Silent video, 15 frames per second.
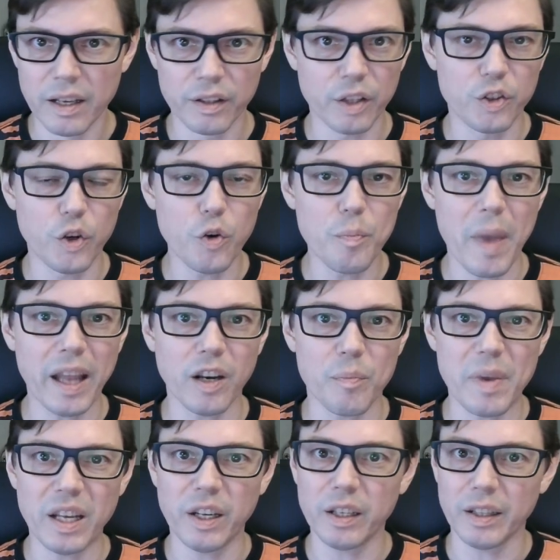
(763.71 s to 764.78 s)
the two men
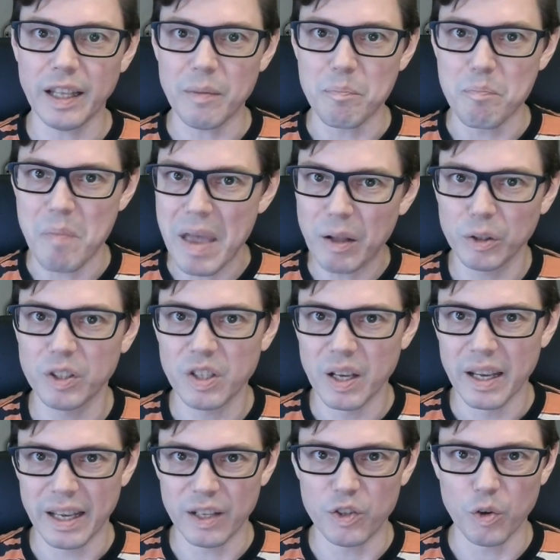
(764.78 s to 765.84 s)
immediately melt
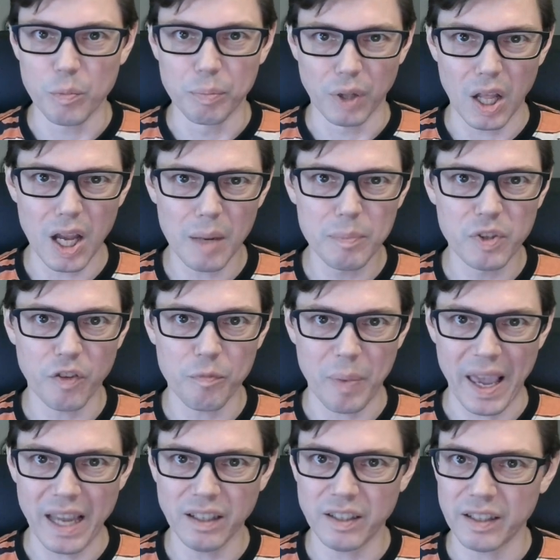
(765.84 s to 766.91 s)
into blobs of
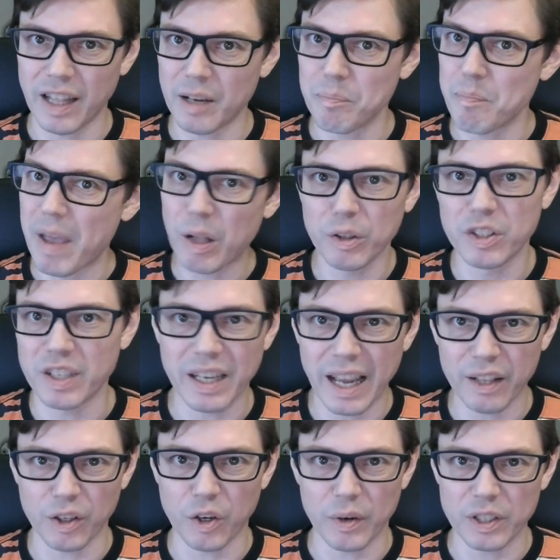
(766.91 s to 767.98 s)
paint and then meld
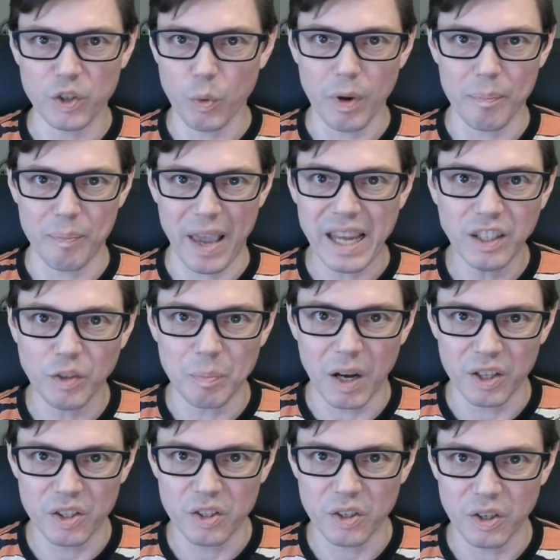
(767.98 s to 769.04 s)
together into a paint
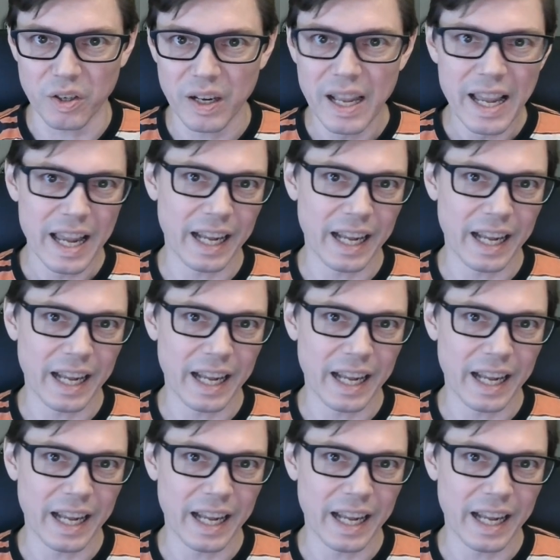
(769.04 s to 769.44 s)
monster.